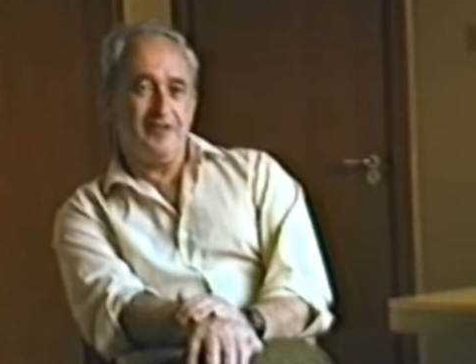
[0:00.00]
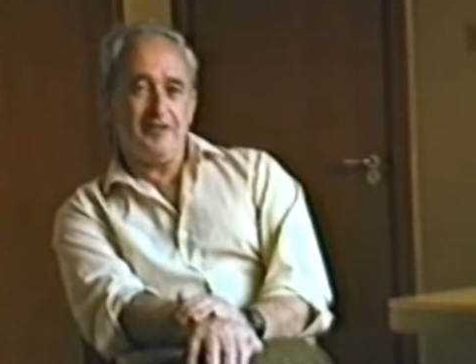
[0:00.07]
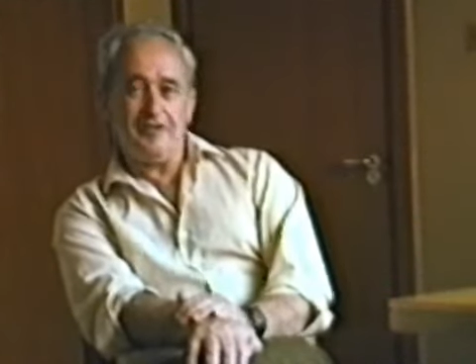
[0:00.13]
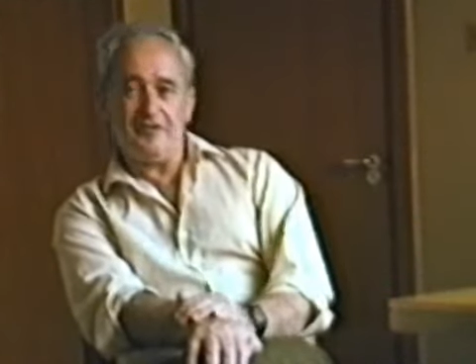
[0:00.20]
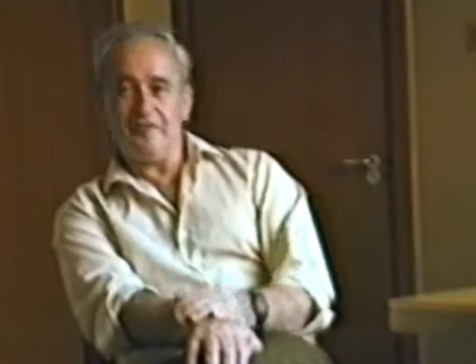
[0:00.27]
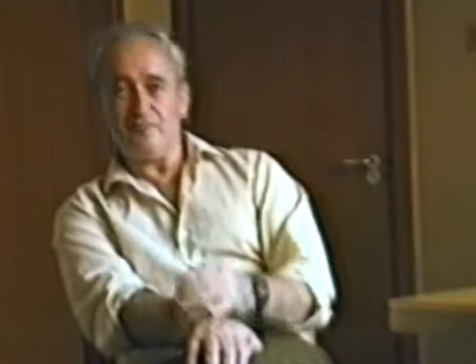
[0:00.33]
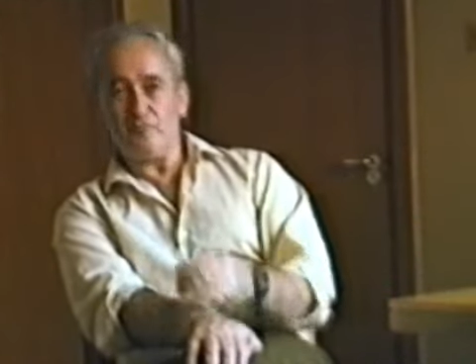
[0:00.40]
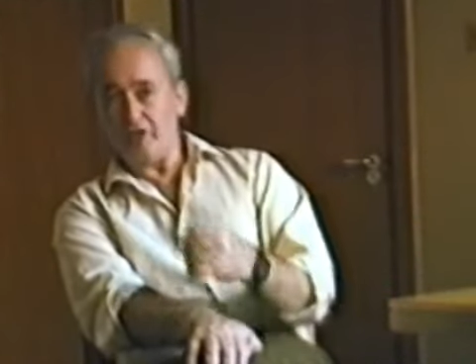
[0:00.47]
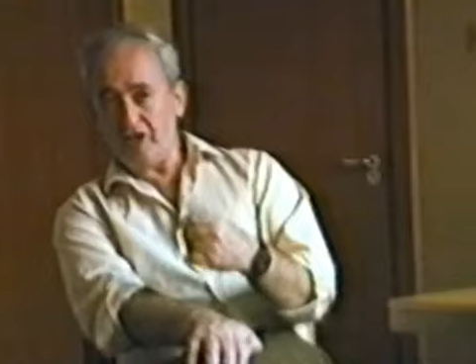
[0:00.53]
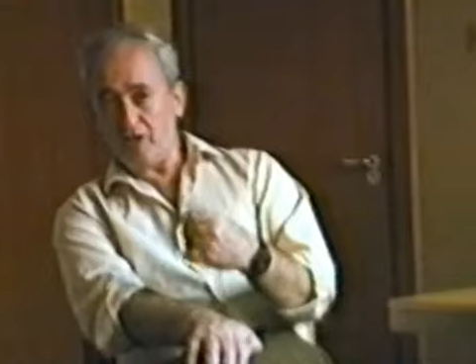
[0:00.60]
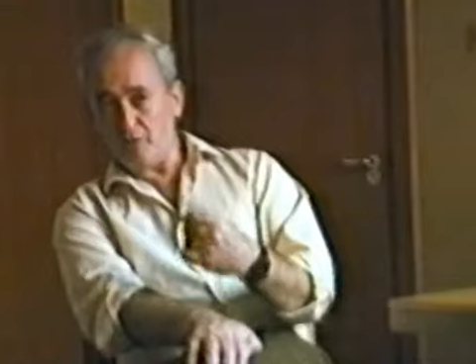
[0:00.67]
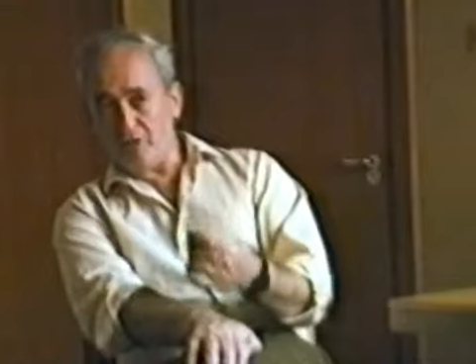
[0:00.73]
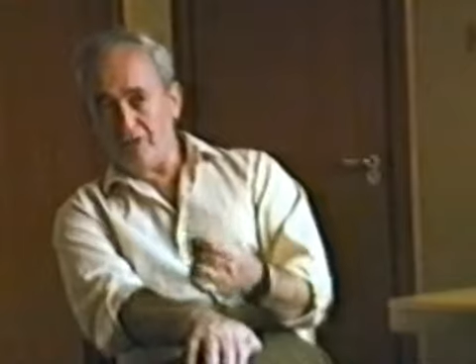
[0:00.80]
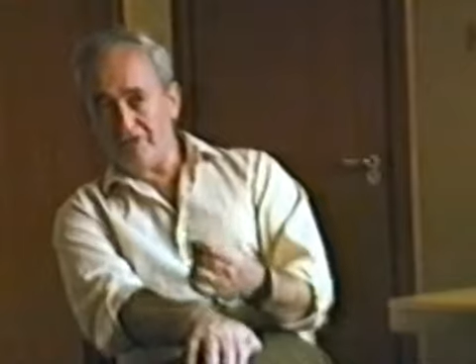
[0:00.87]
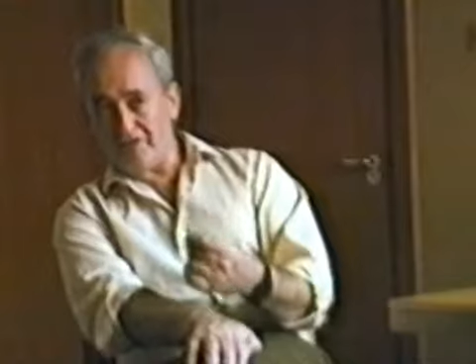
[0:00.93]
Even when I
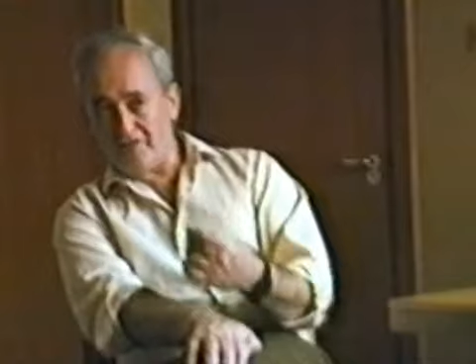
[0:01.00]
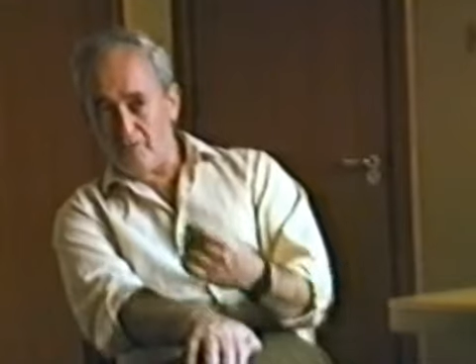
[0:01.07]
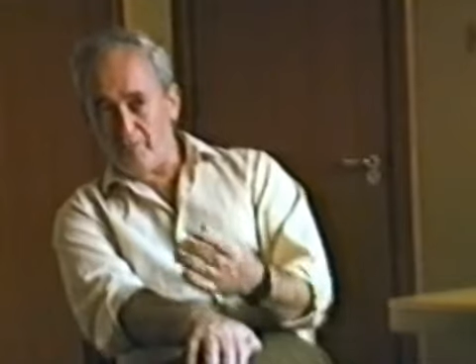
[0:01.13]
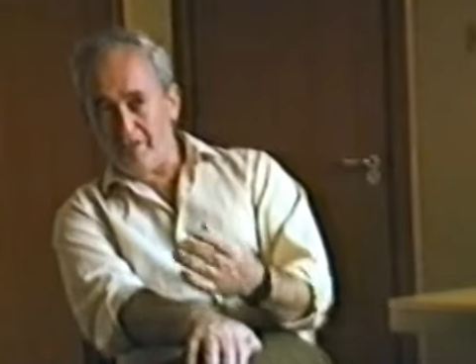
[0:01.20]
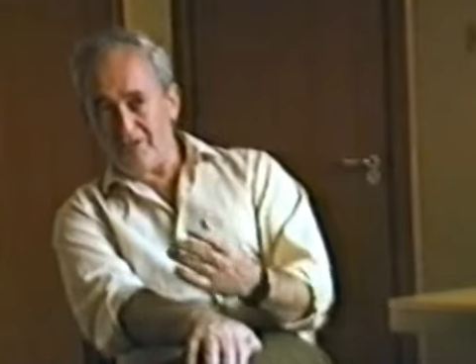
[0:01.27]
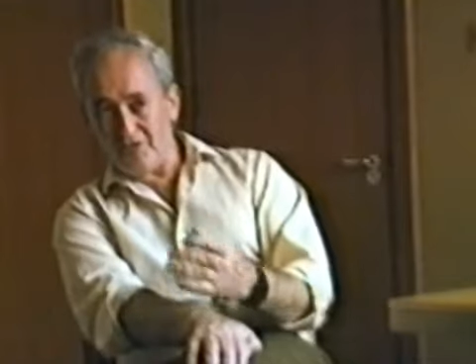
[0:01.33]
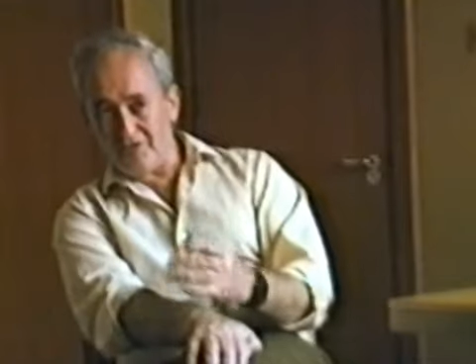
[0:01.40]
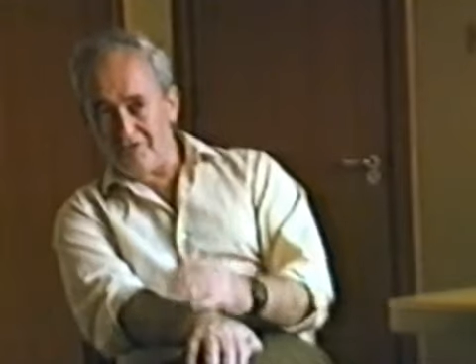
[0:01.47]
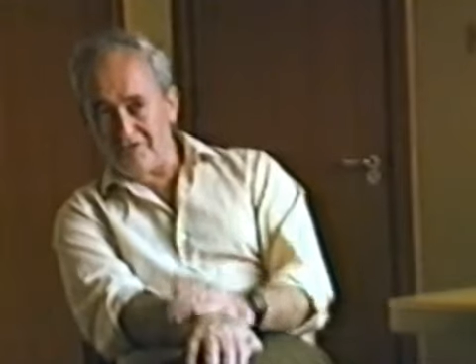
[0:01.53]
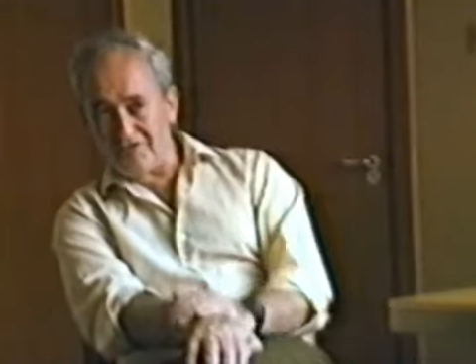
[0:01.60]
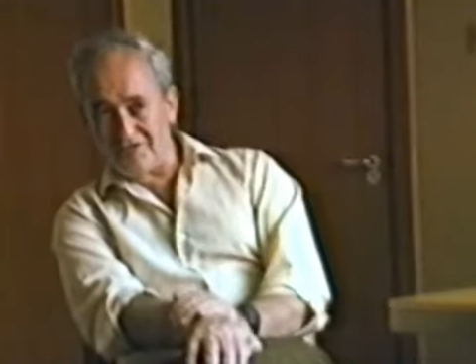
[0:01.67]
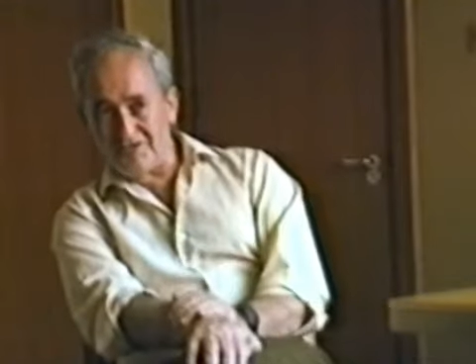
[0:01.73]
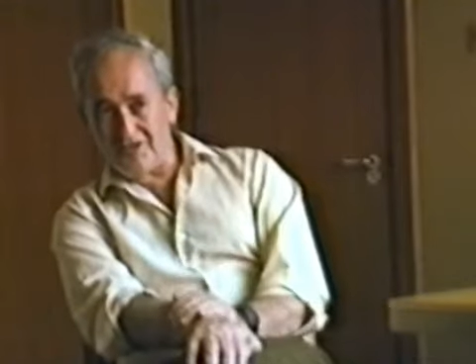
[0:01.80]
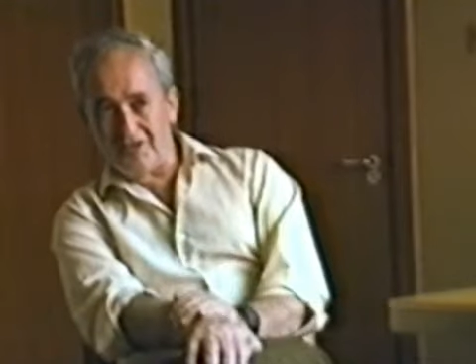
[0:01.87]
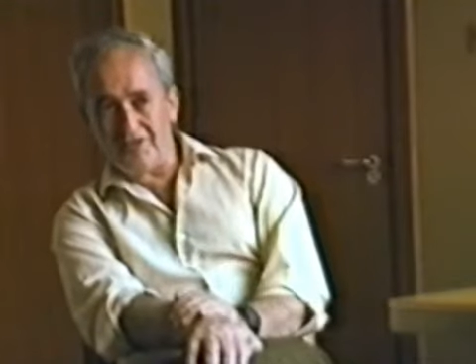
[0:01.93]
worked in the Bedouin
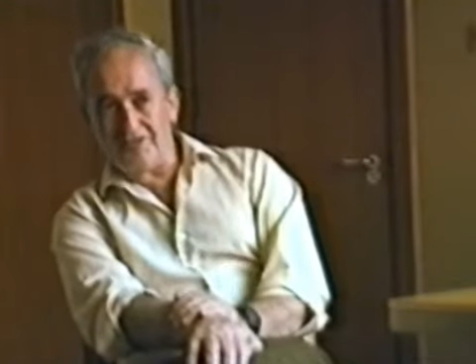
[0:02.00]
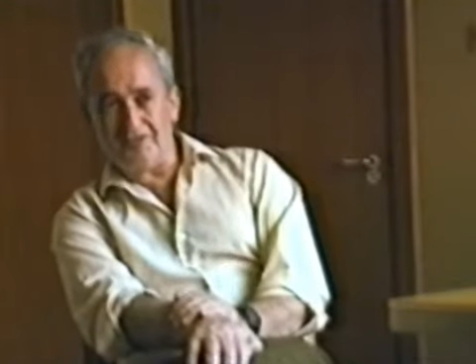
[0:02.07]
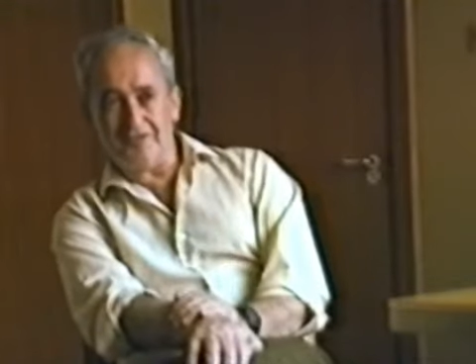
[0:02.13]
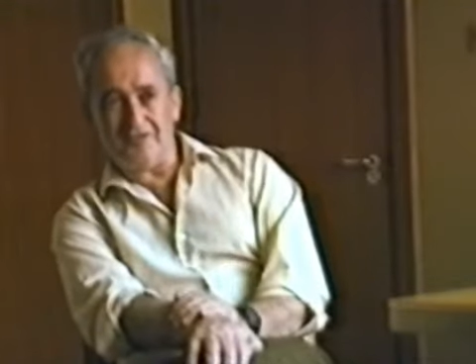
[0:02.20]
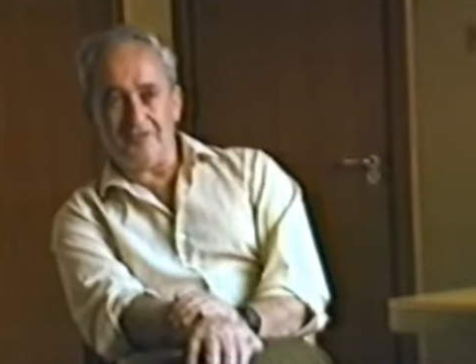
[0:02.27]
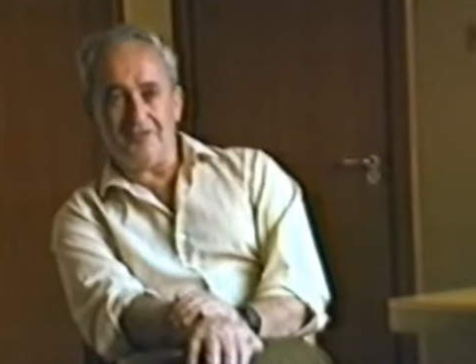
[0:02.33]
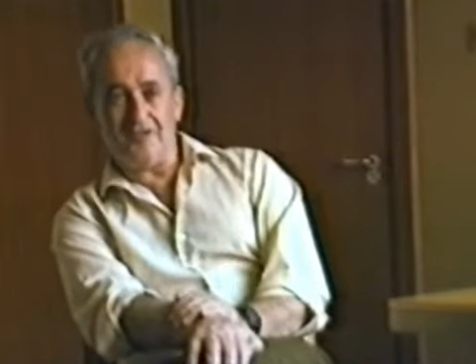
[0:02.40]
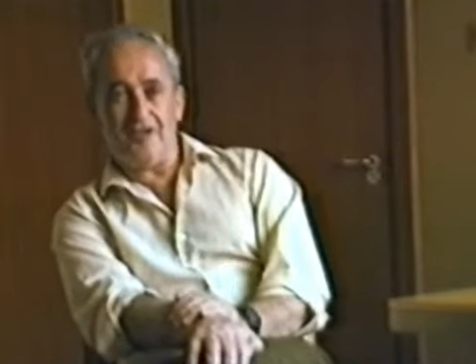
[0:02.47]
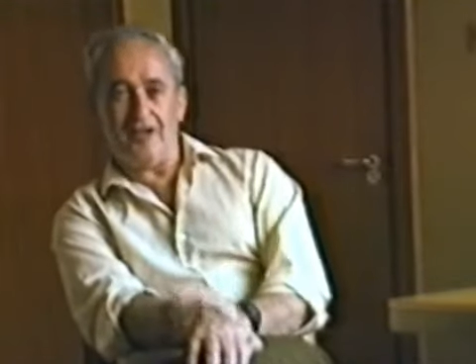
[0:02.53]
society,